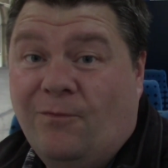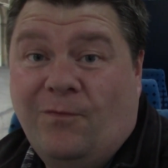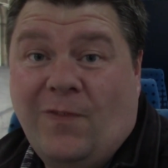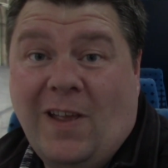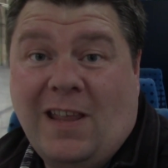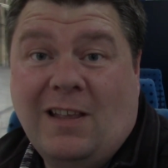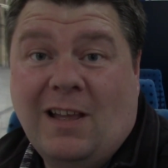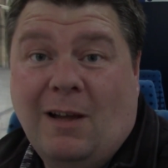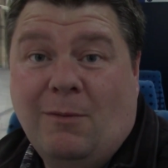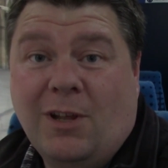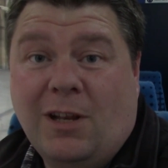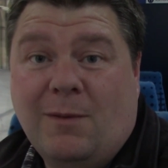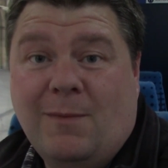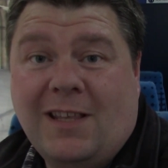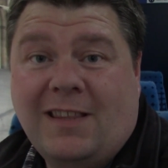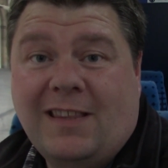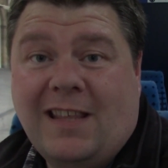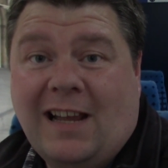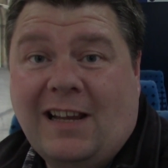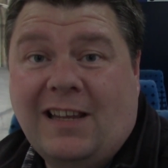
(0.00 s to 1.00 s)
think I'm going to
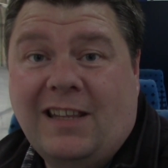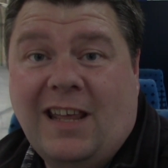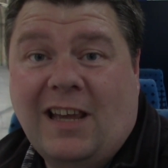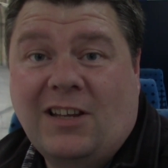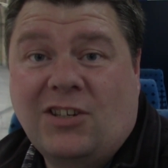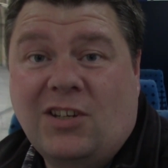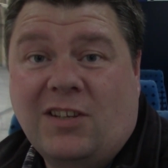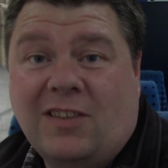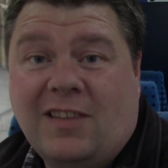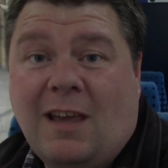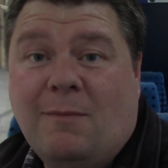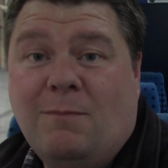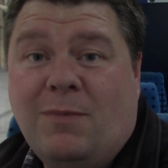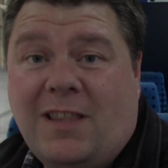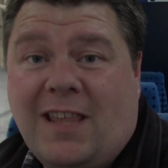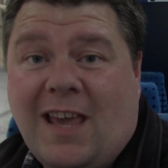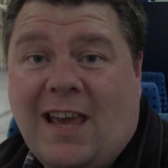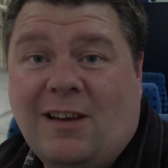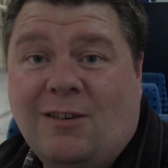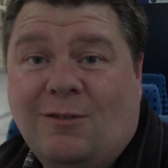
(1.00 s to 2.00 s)
miss that connection with Denby
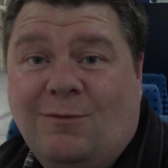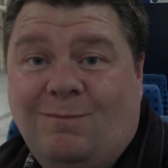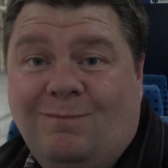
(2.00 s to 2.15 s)
Dale.